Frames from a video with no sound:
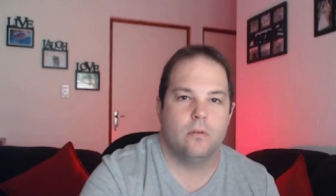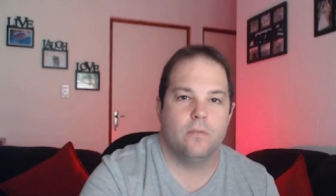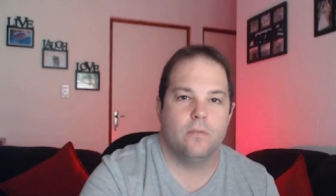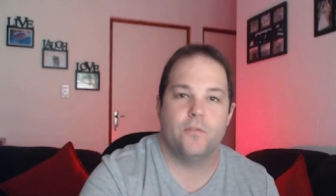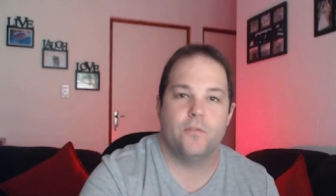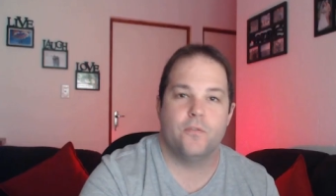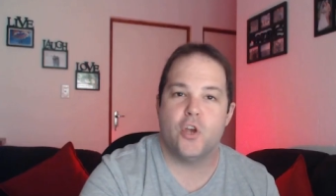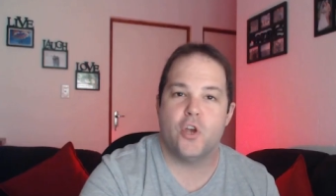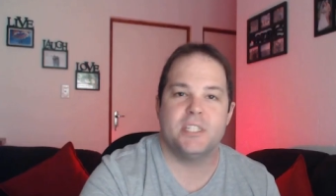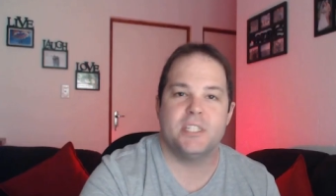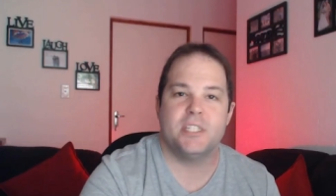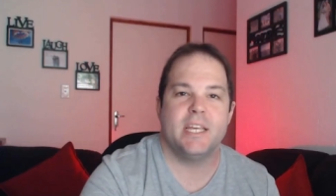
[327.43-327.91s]

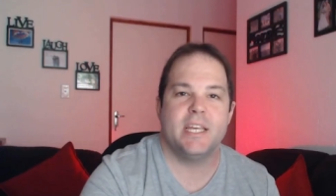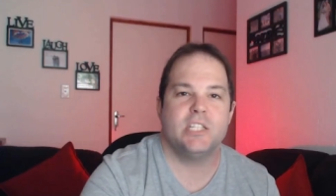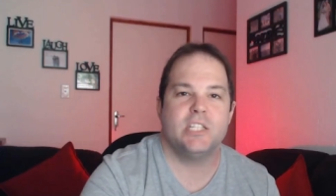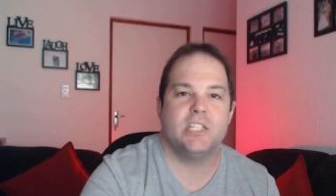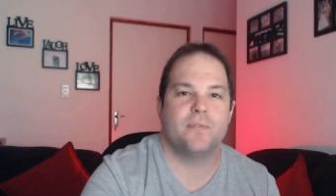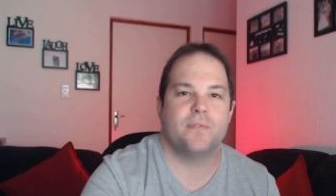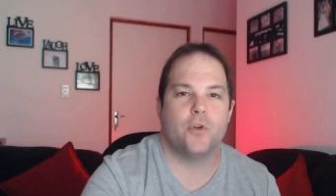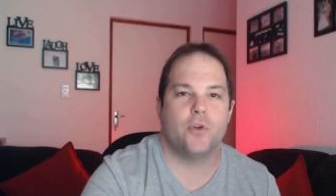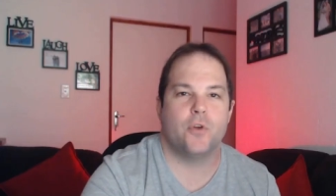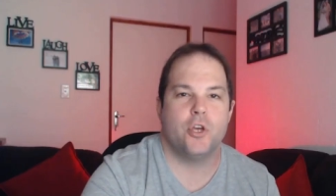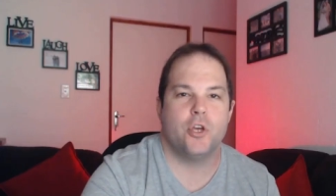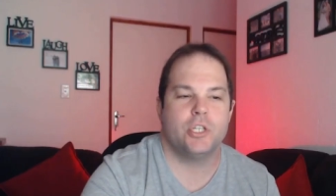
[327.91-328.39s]
First
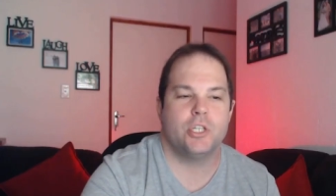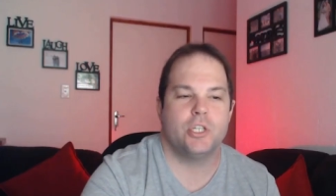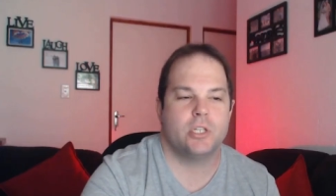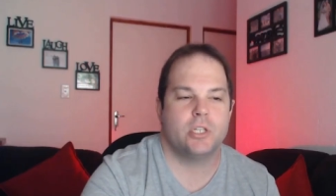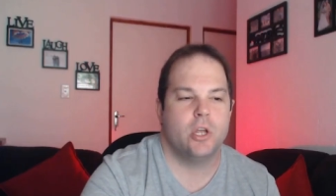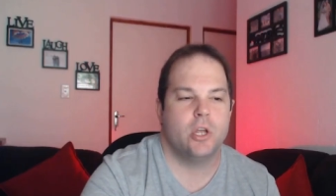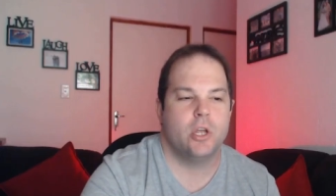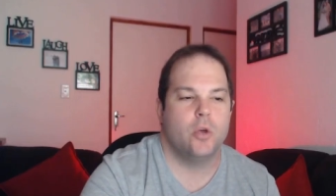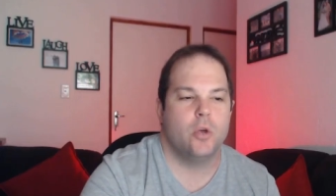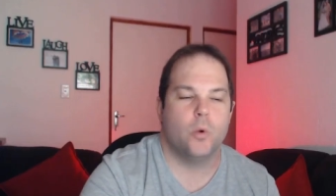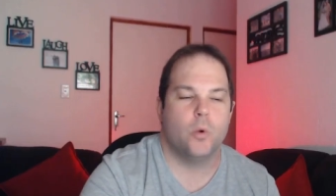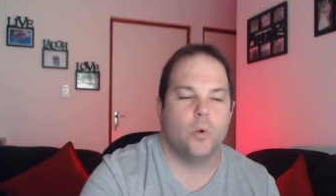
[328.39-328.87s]
things
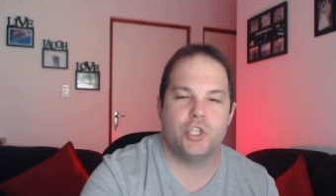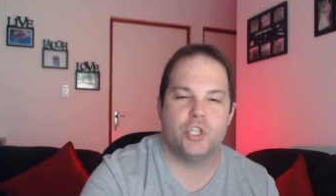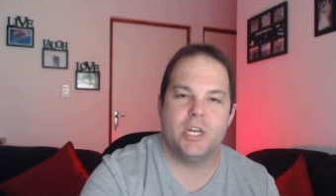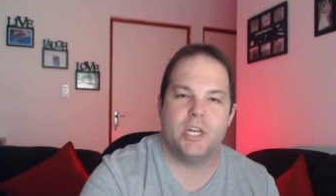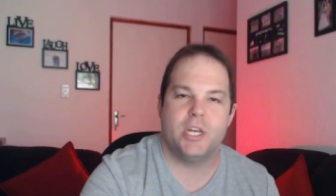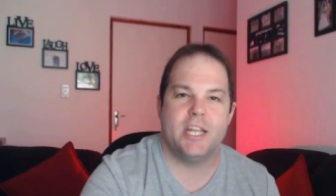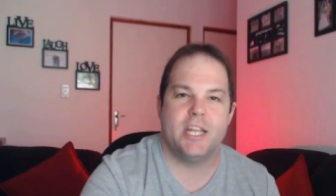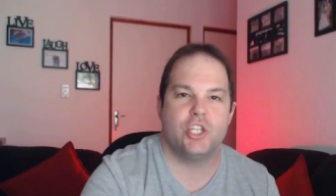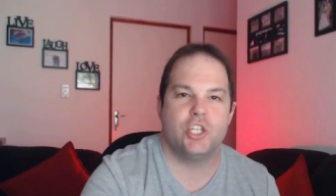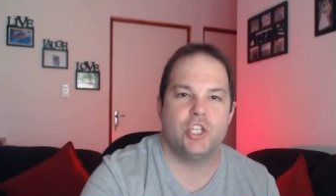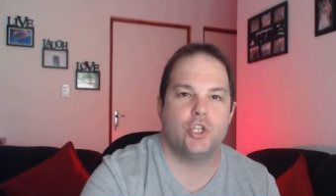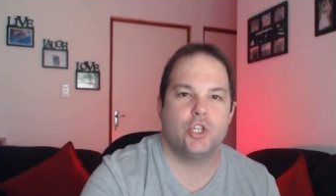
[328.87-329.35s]
first, what
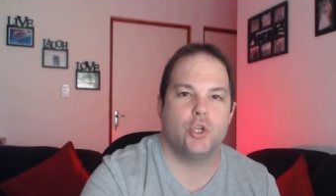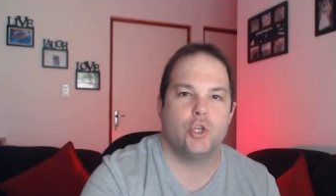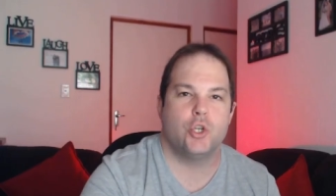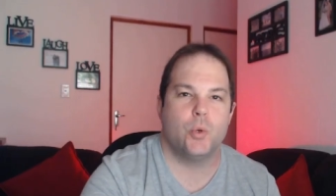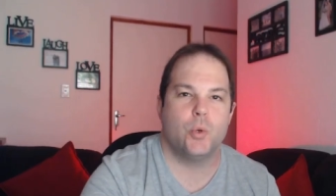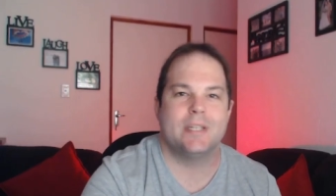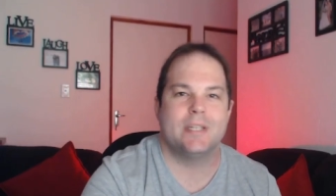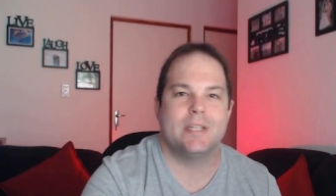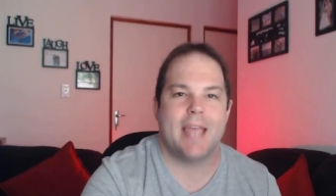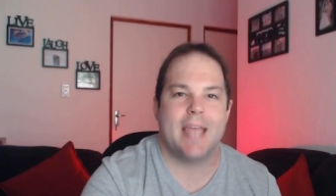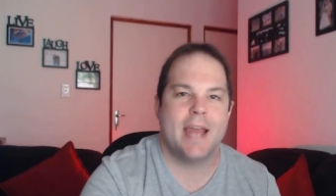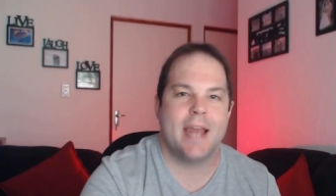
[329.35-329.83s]
you need to
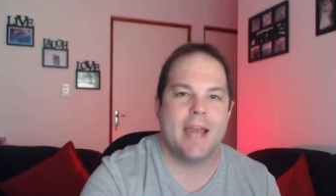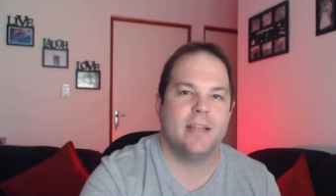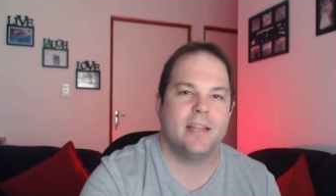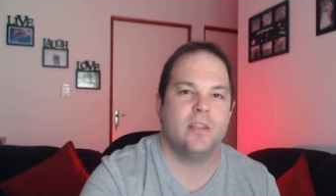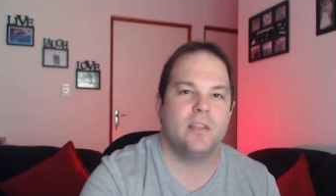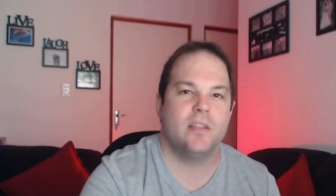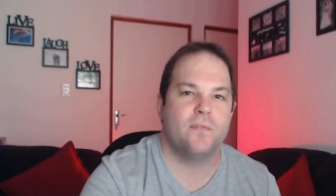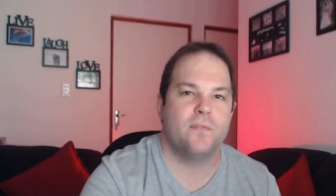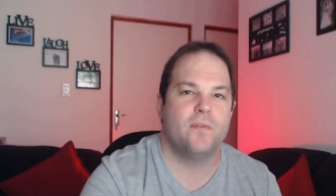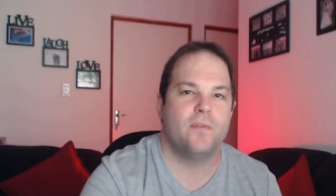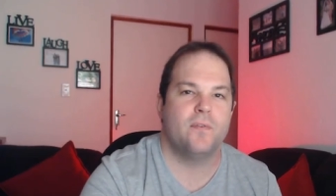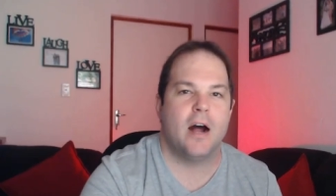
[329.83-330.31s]
do is
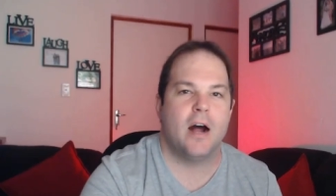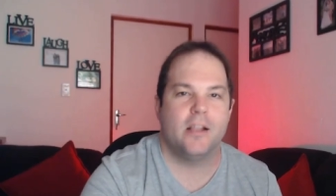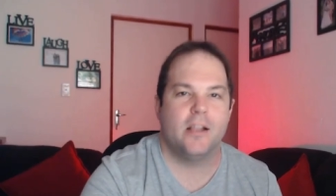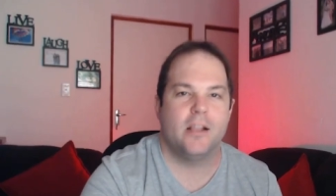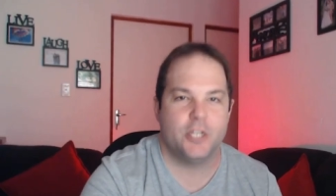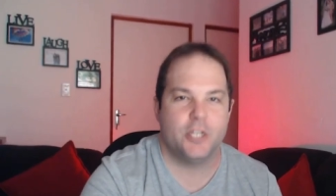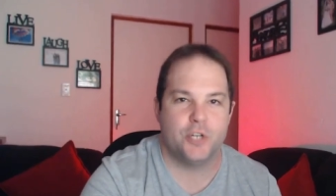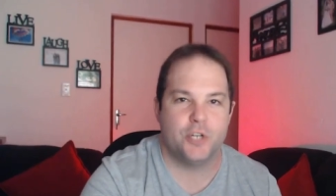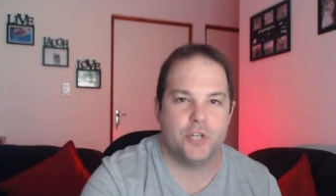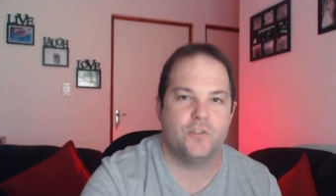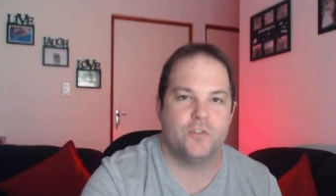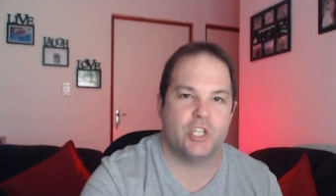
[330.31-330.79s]
edit the file
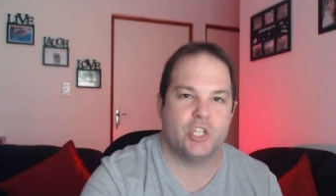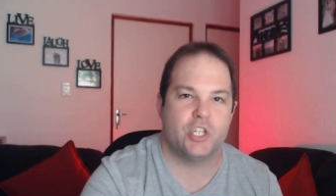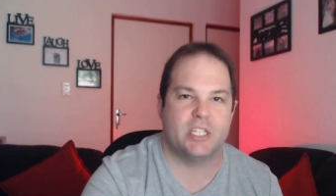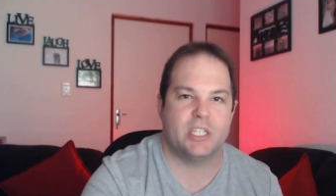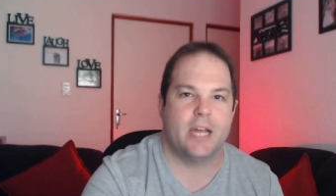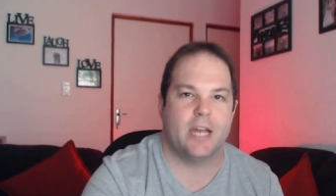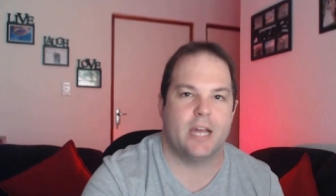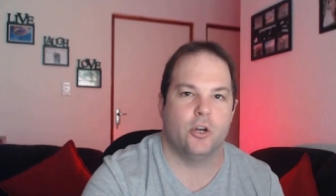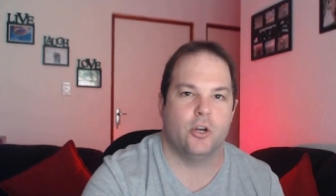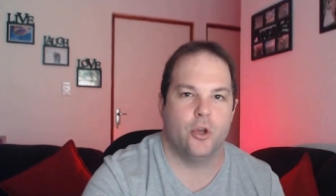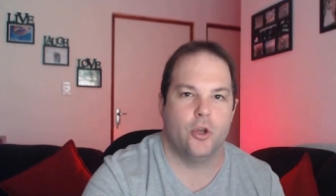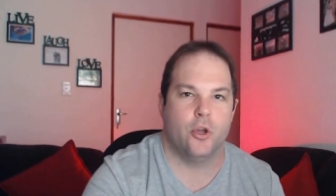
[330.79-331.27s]
that you've
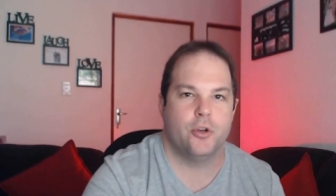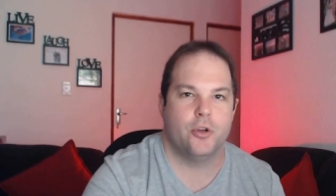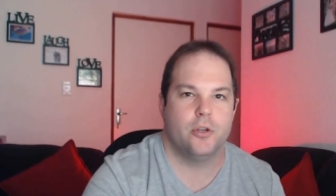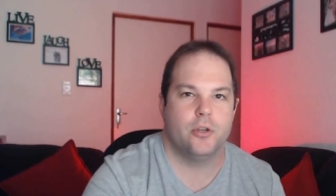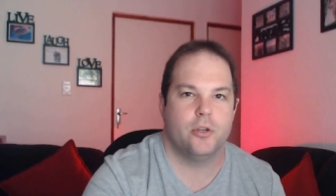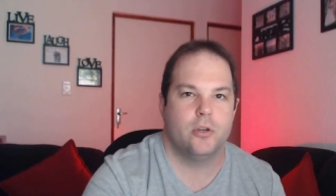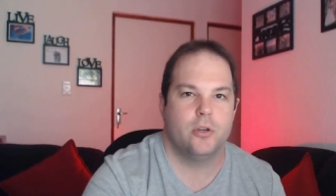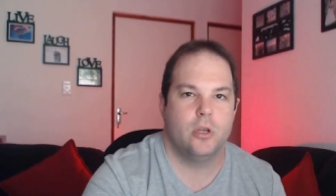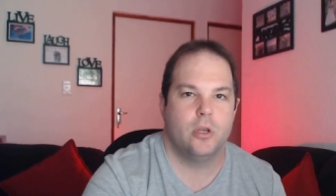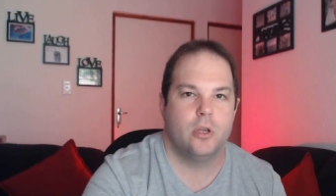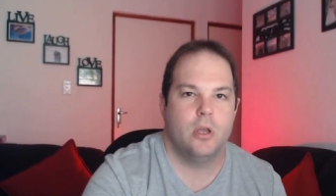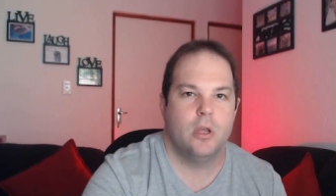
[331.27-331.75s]
just
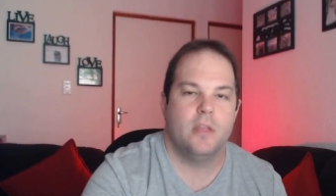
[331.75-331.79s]
downloaded.